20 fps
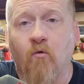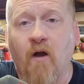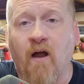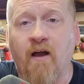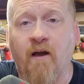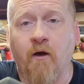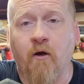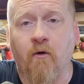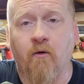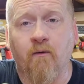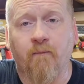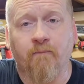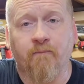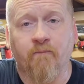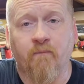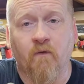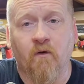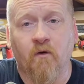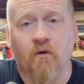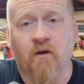
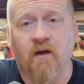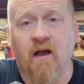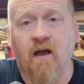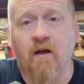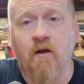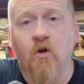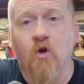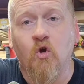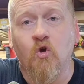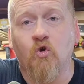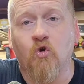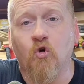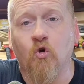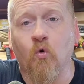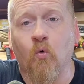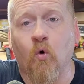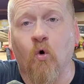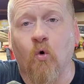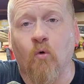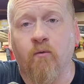Okay,
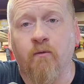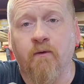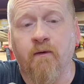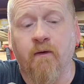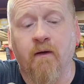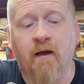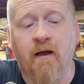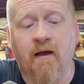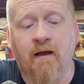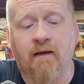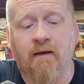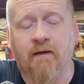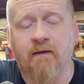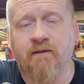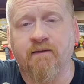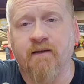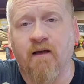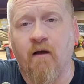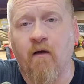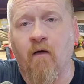you will
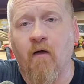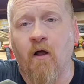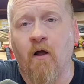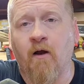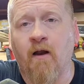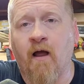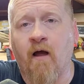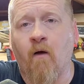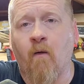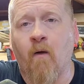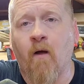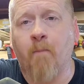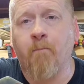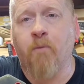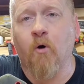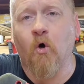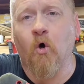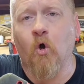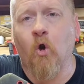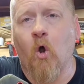now
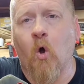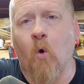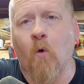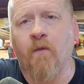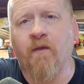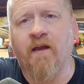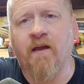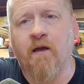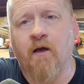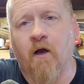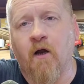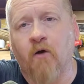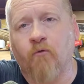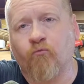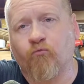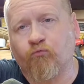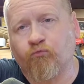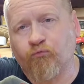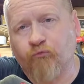pull on the